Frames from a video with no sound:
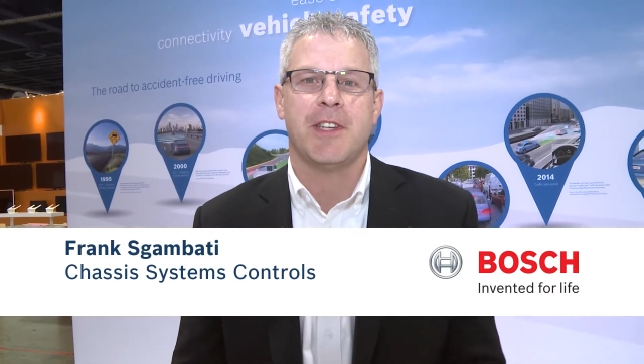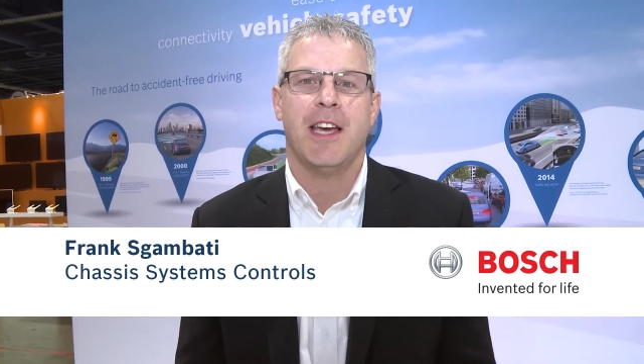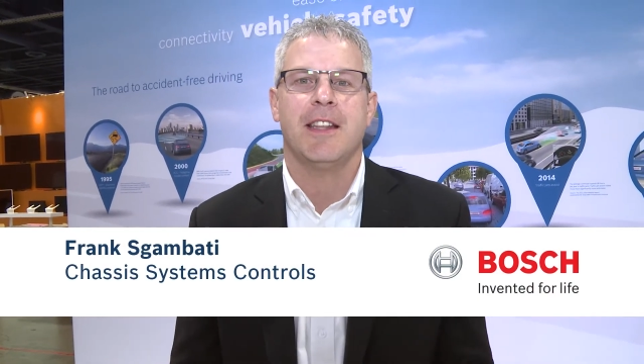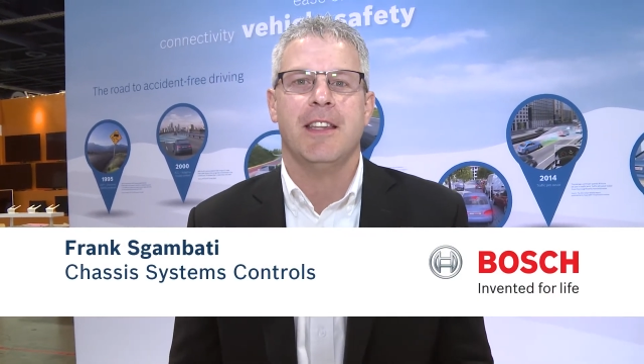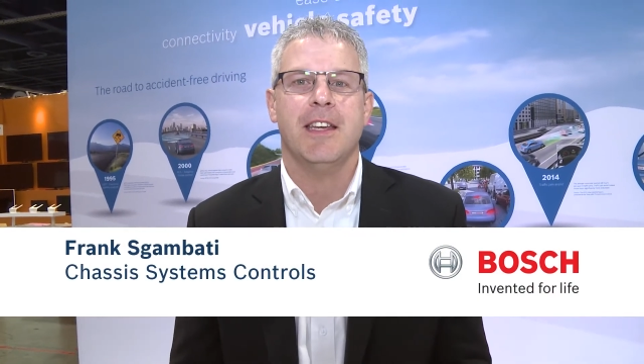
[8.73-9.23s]

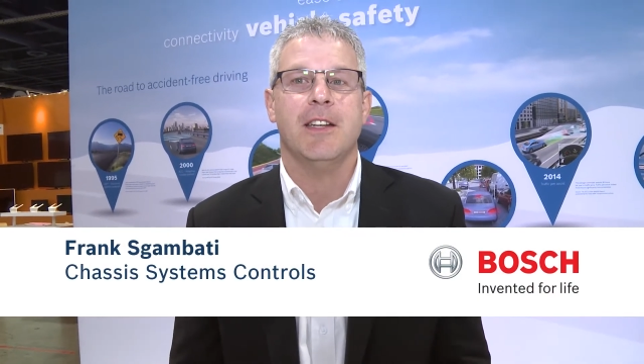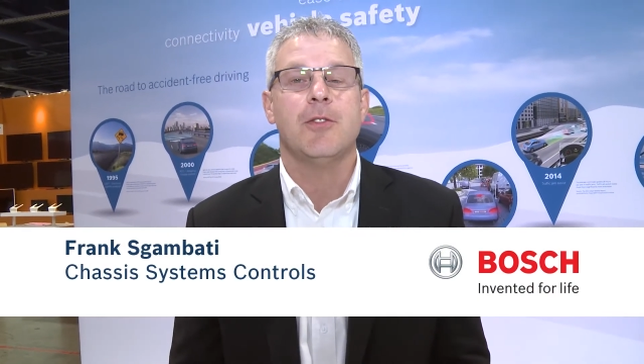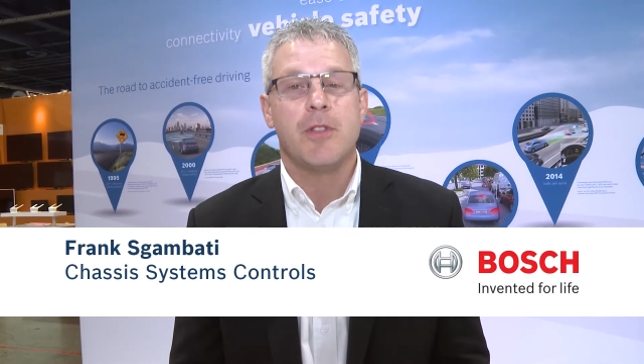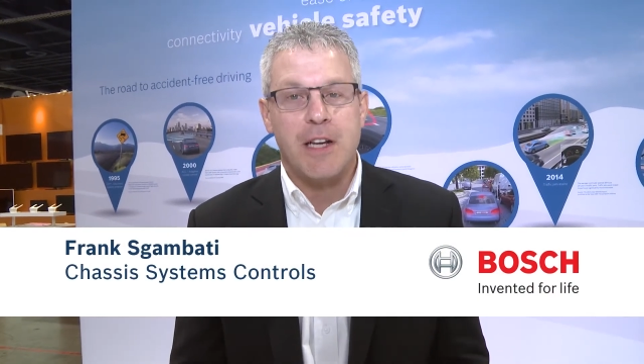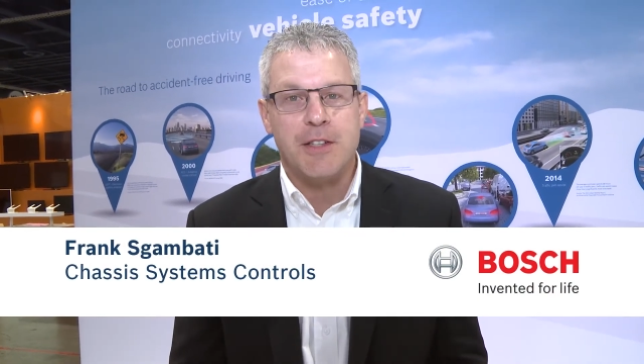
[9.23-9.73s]
at the
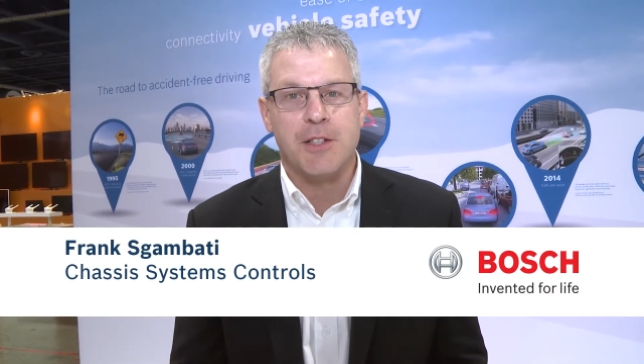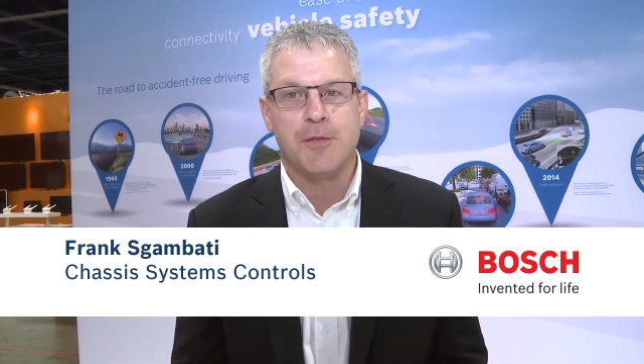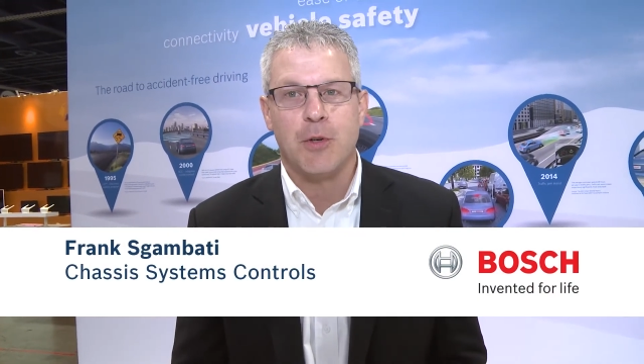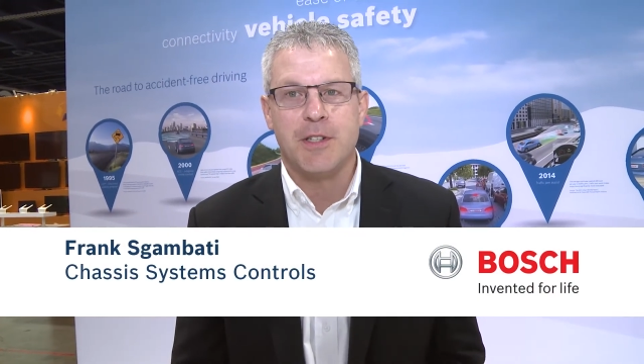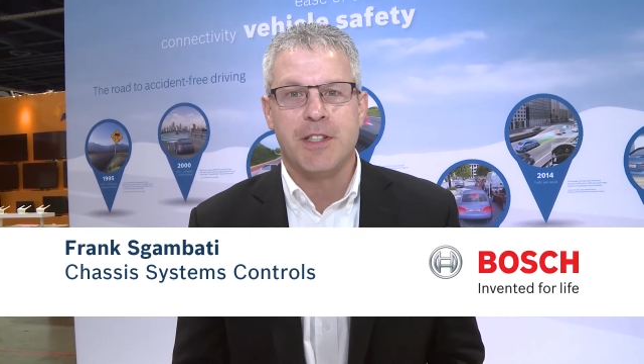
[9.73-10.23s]

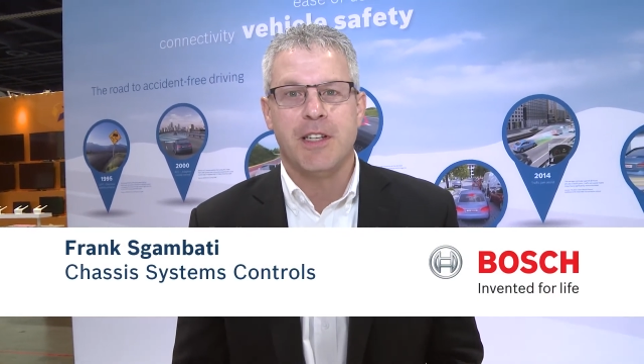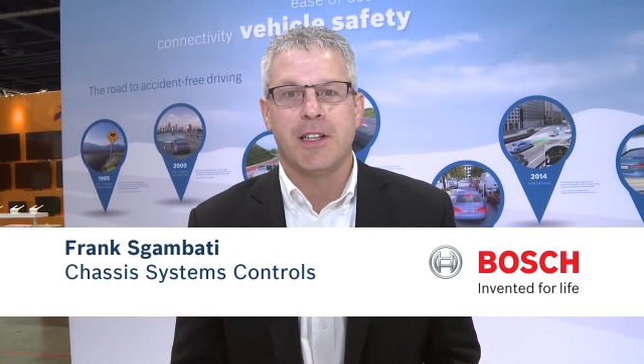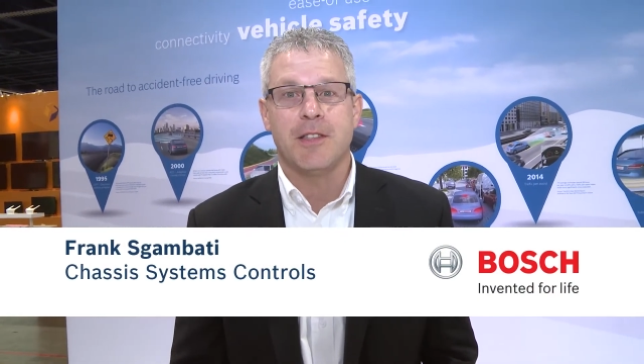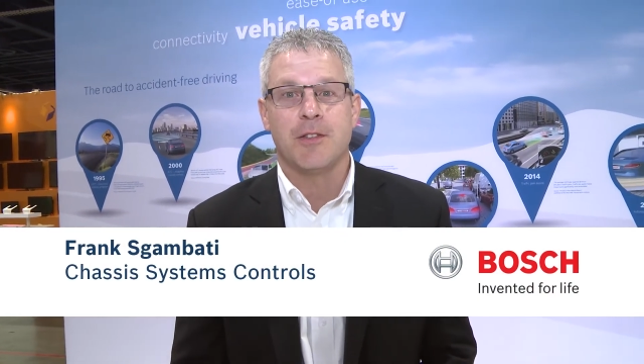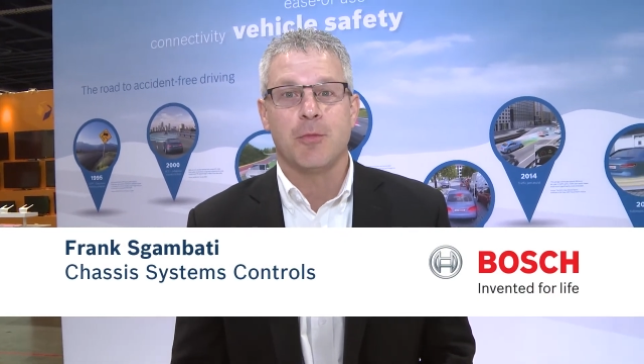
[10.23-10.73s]
2014
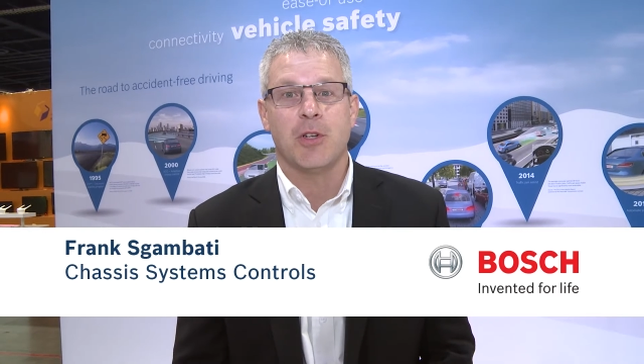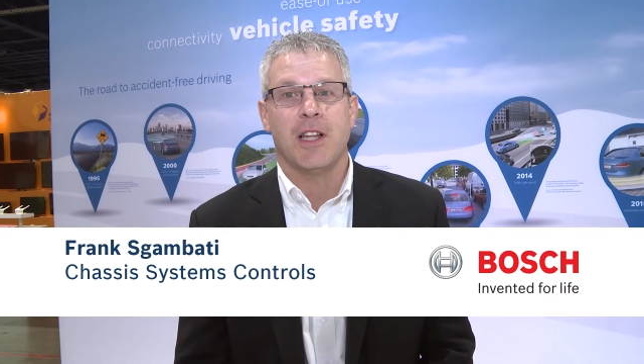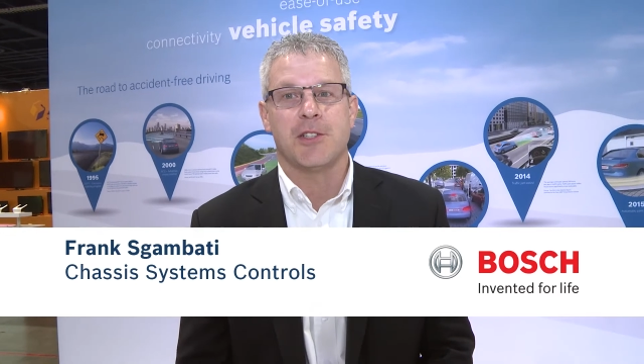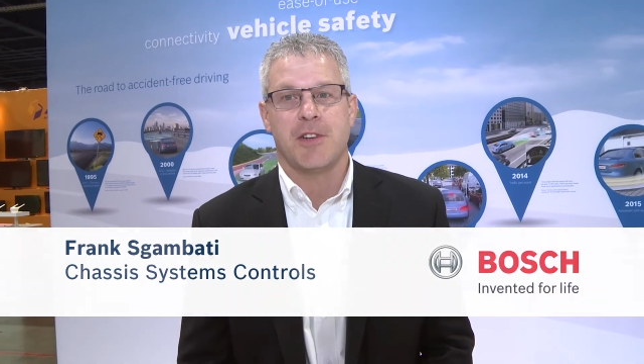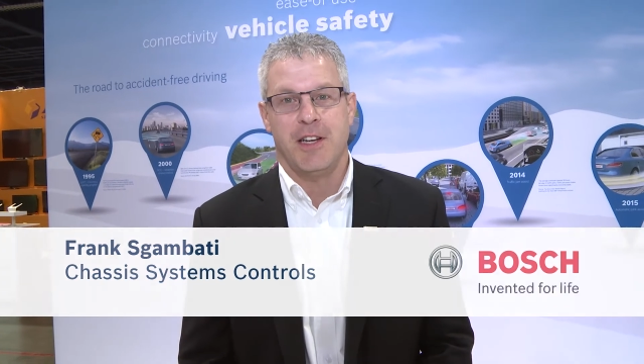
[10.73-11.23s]
Consumer
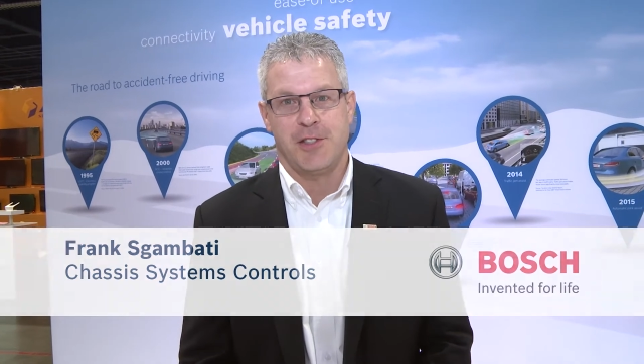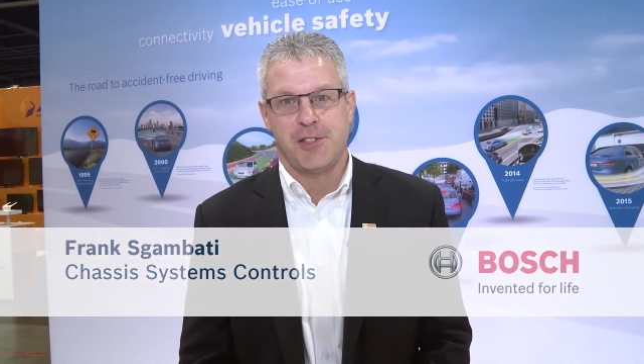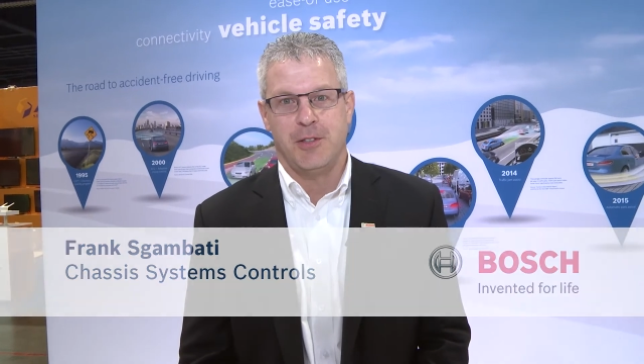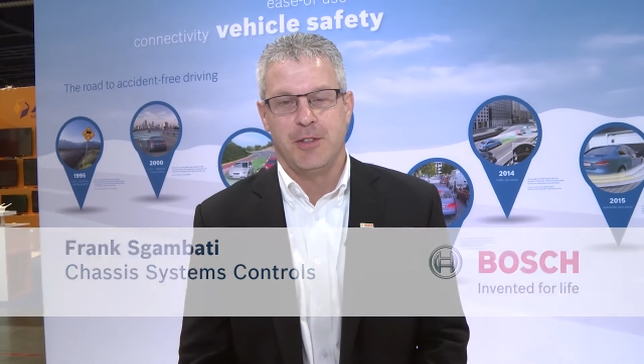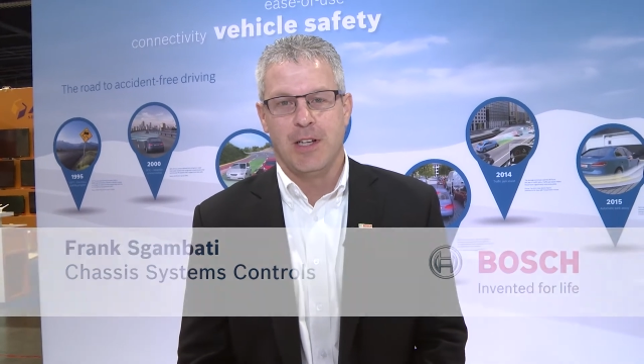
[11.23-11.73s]
Electronics
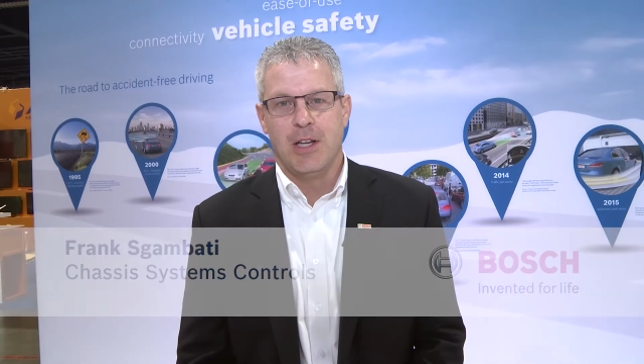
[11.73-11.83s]
Show.